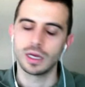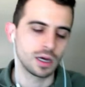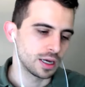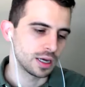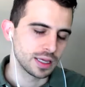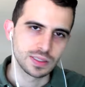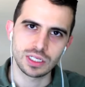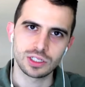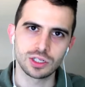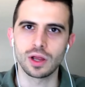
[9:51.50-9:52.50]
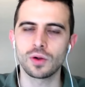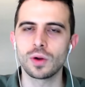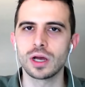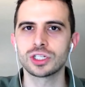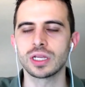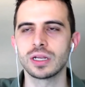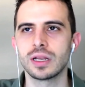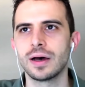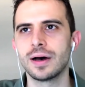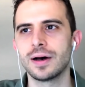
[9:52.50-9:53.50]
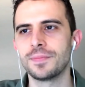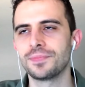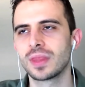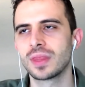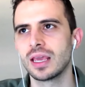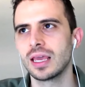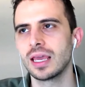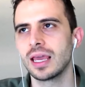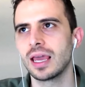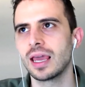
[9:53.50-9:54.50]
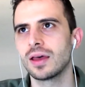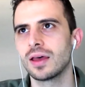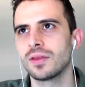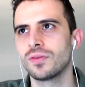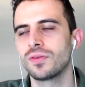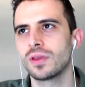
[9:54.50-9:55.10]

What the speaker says: It's such a great question. And